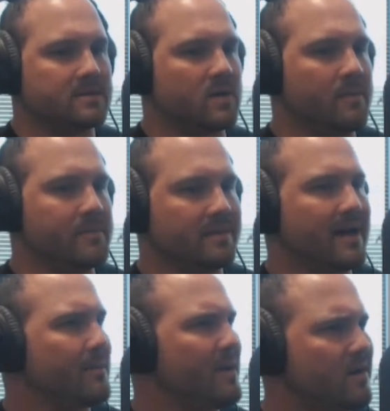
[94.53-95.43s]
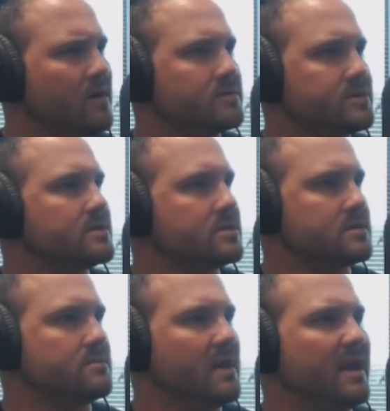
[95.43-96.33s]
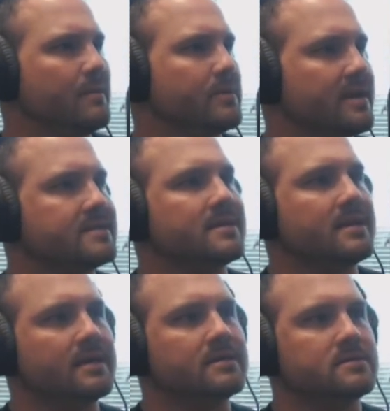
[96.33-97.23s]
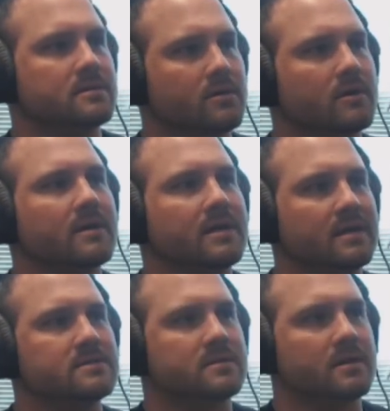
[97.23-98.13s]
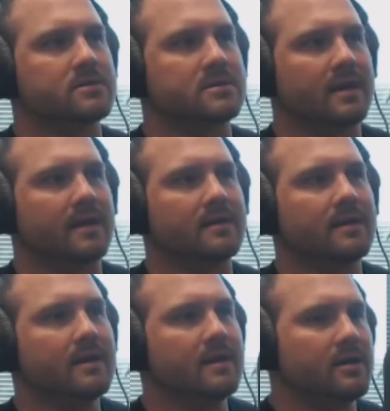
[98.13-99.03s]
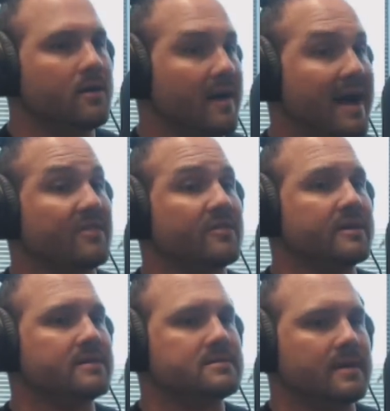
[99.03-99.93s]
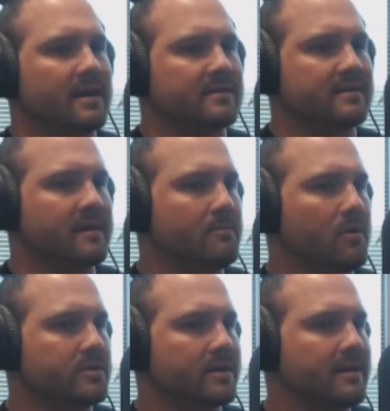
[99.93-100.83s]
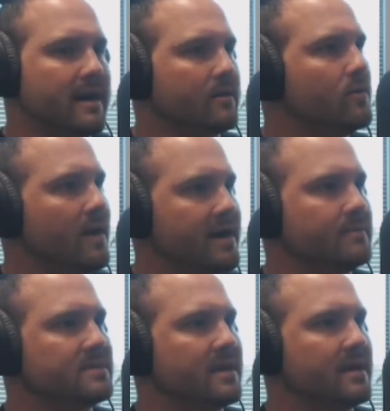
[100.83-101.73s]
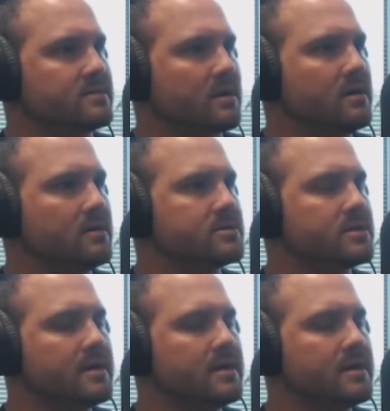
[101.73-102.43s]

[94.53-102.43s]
Taught me a lot about coaching, just being able to get to kids and learn kids and understand your athletes. And I think that molded a lot of who I am today as a coach.